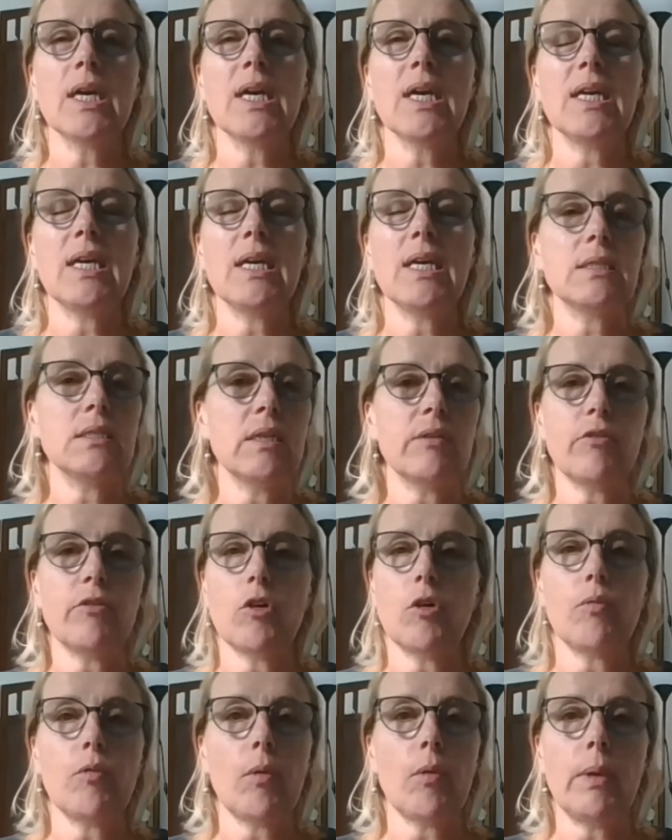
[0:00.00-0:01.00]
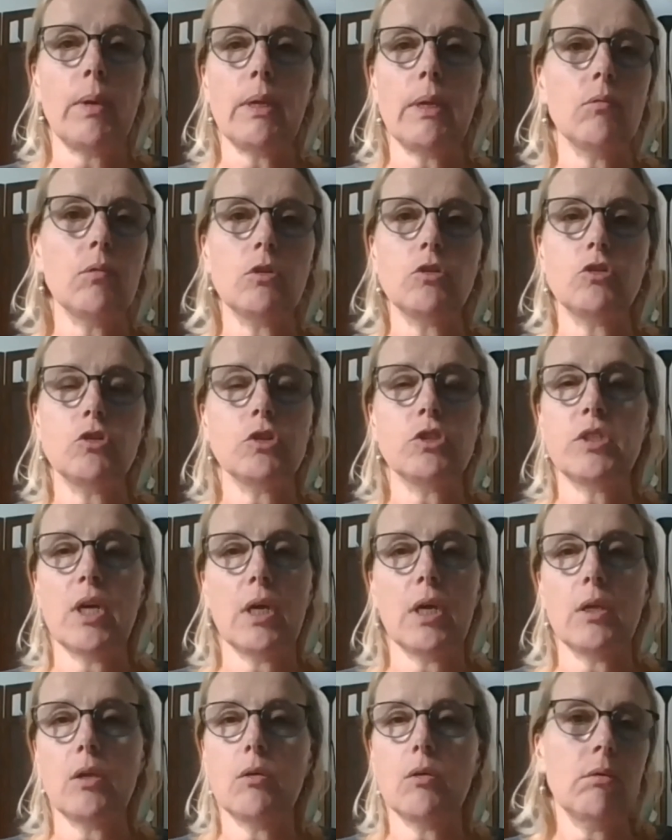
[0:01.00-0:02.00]
it's never a problem. It will just tell
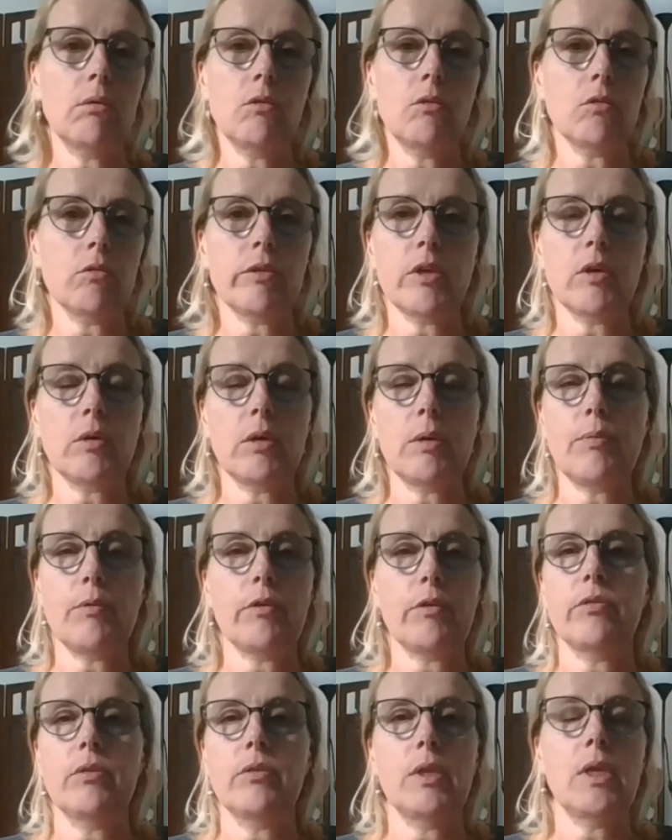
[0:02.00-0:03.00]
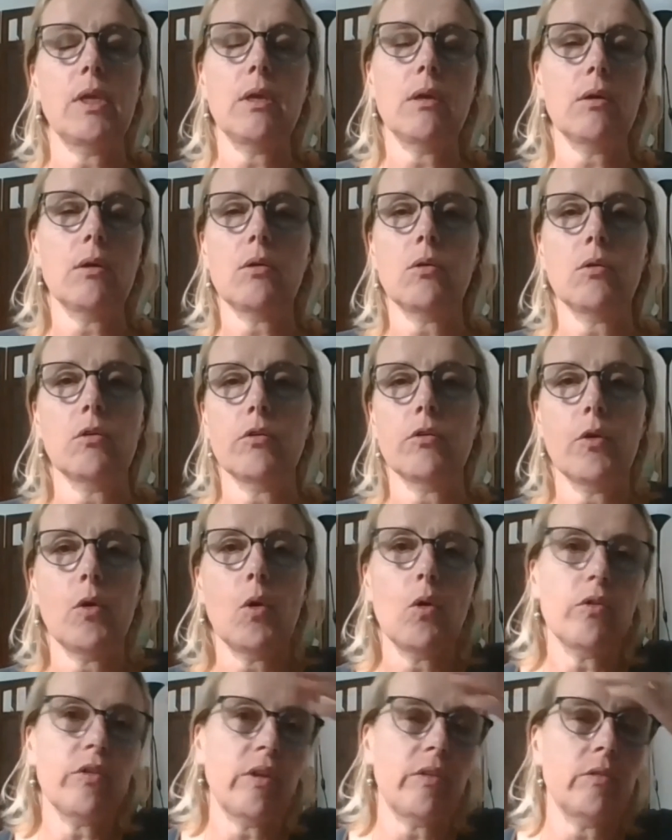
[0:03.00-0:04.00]
you you're the only person here or the
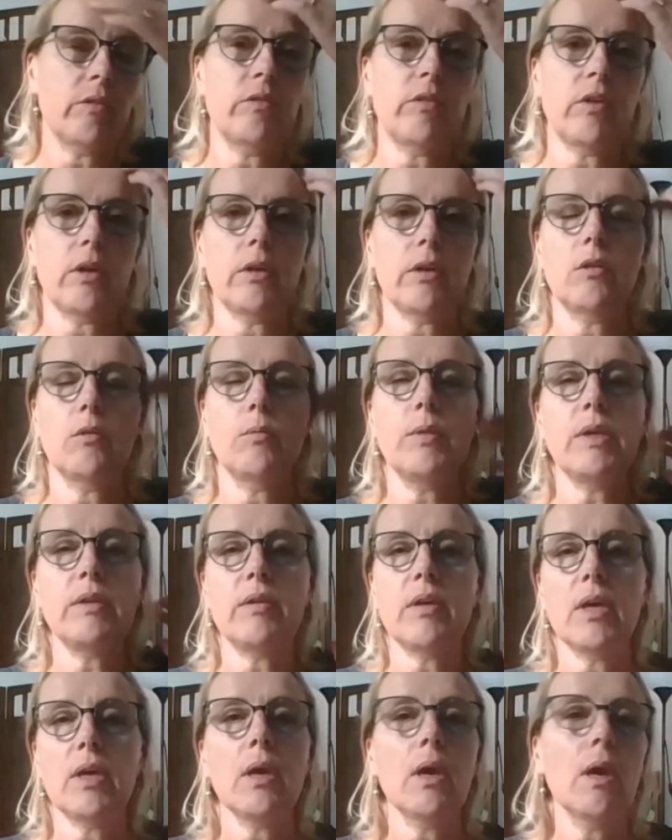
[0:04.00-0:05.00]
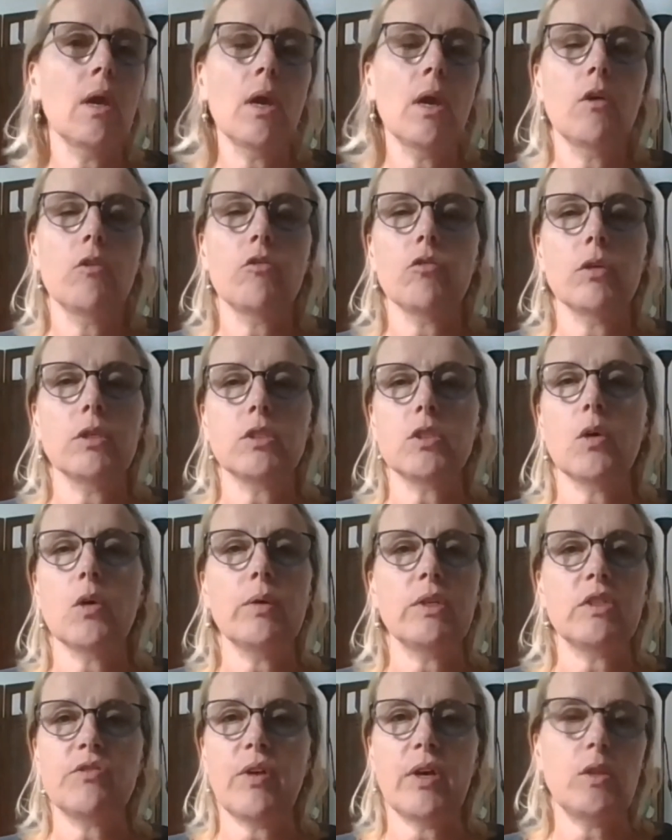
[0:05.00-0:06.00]
host hasn't started the meeting. So it's
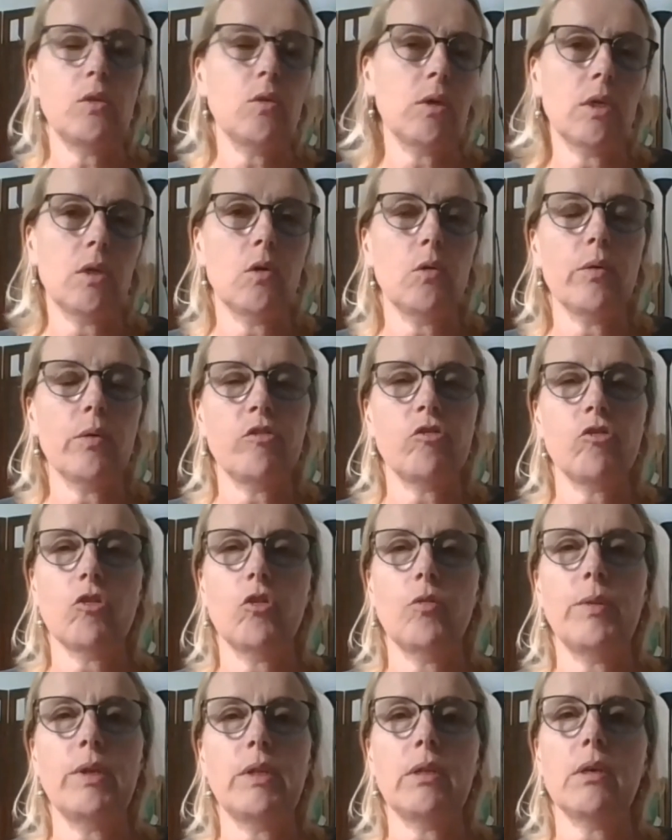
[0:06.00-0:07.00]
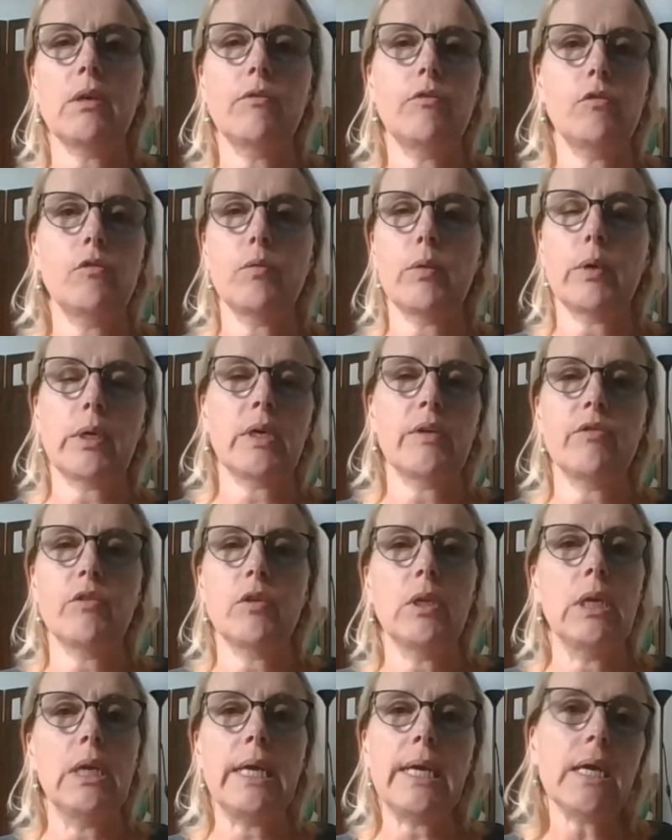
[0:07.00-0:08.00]
always fine. You can always join a meeting. If you were given
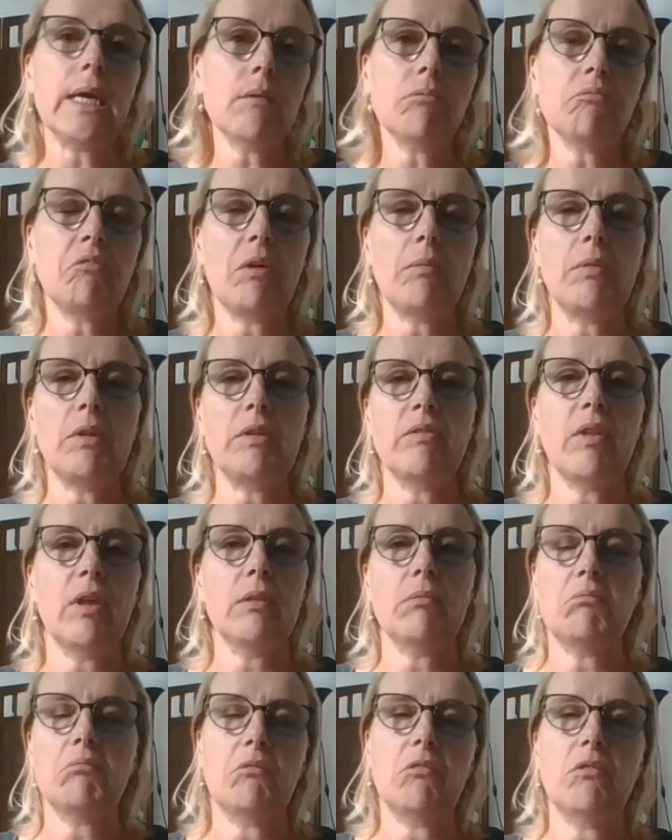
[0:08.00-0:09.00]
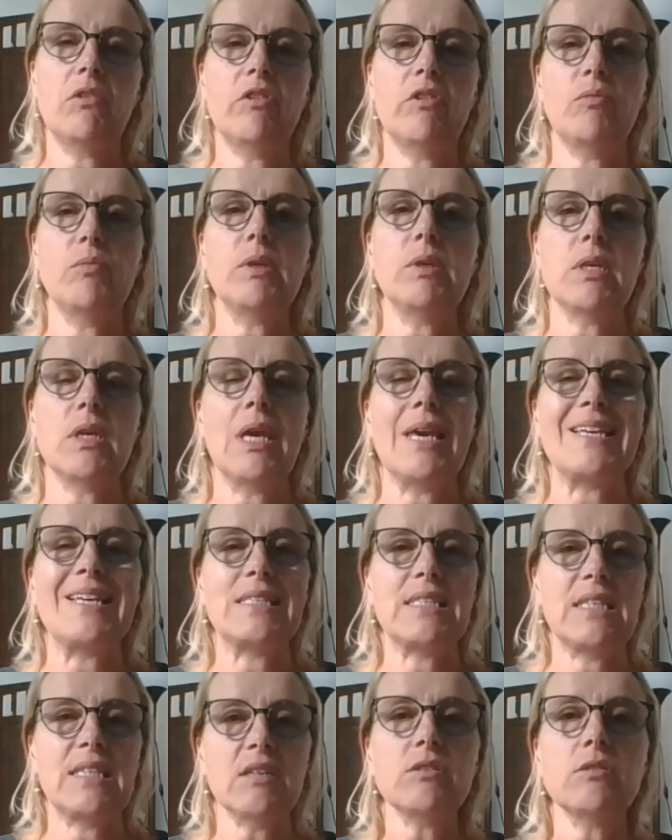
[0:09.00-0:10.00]
a link, that means that this meeting
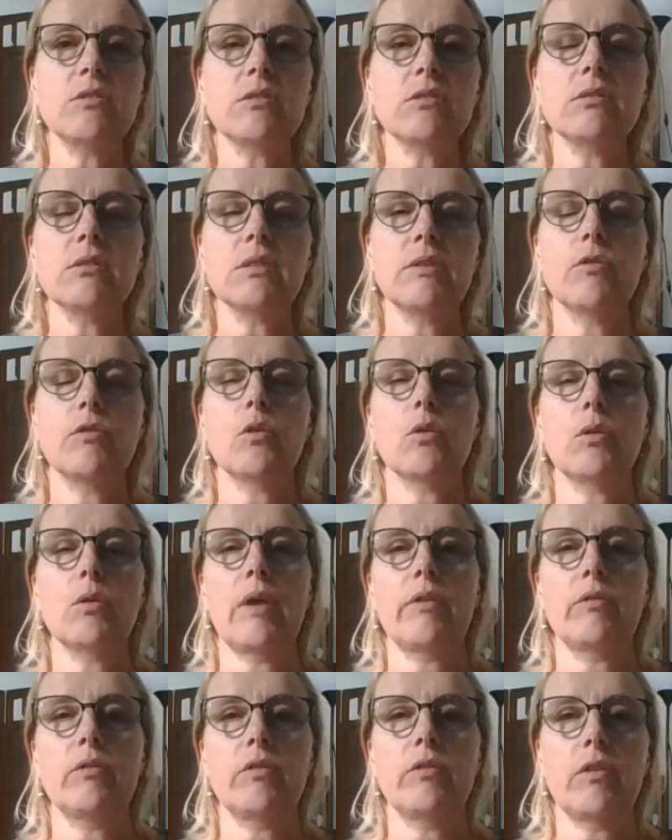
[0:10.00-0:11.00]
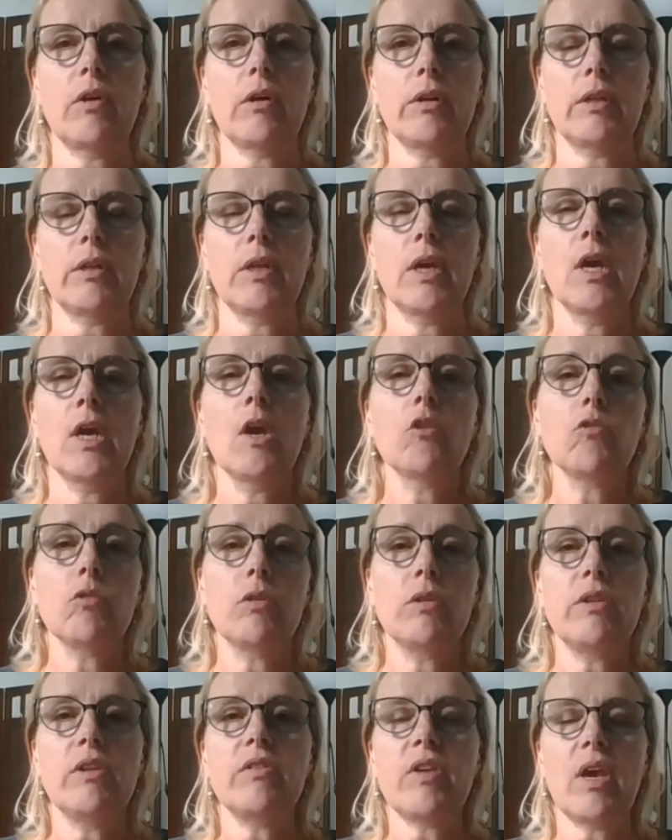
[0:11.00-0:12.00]
exists, even though it hasn't started. So in
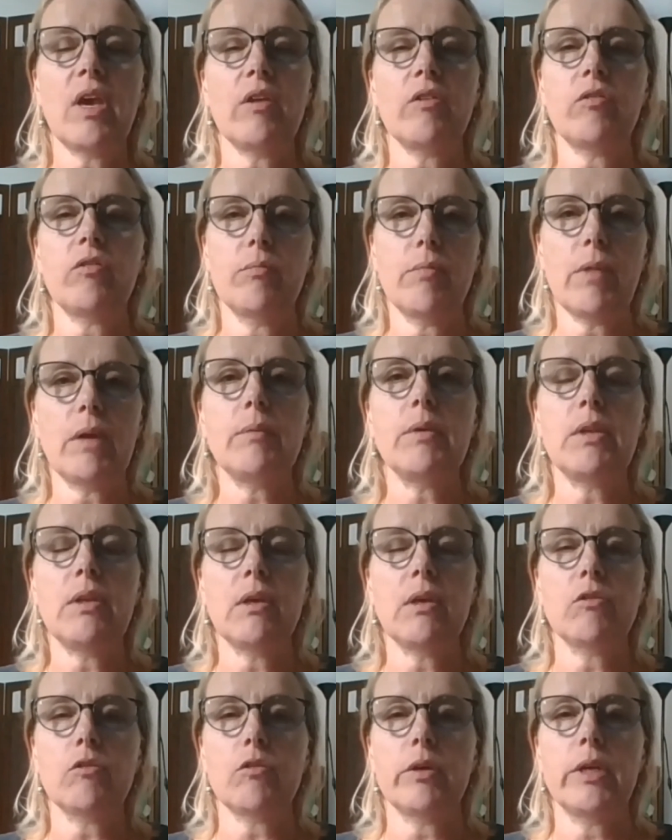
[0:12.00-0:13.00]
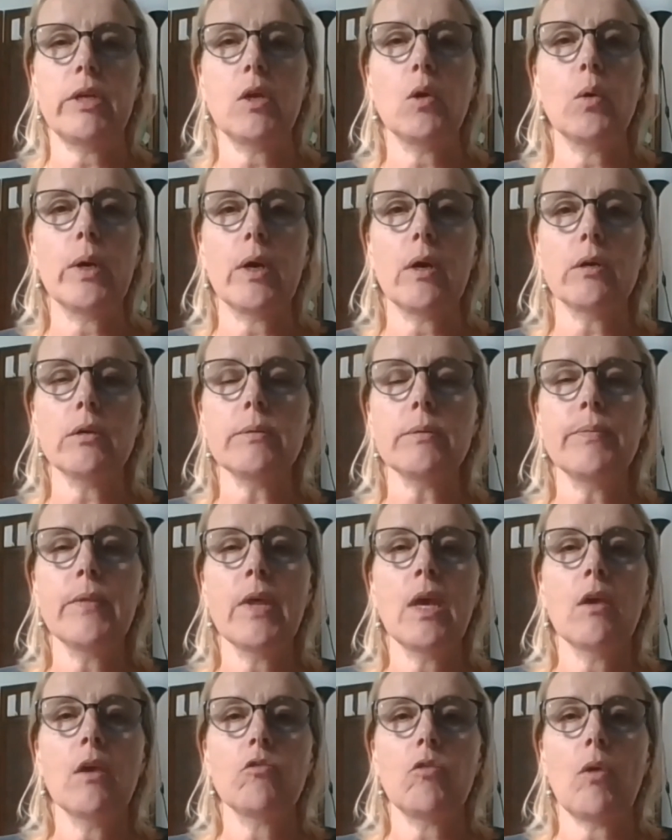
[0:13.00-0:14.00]
this case, my meeting is already going on.
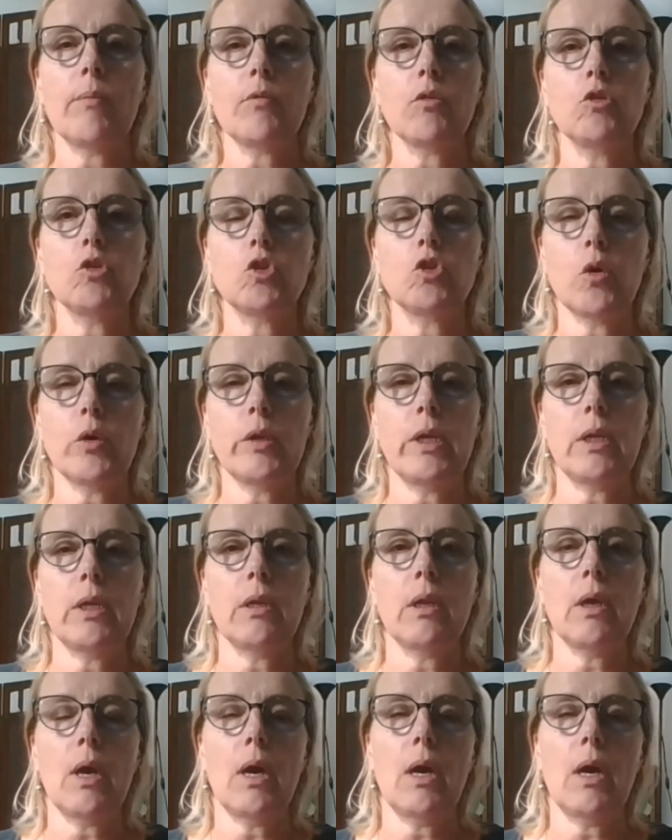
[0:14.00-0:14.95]
So I'm going to join in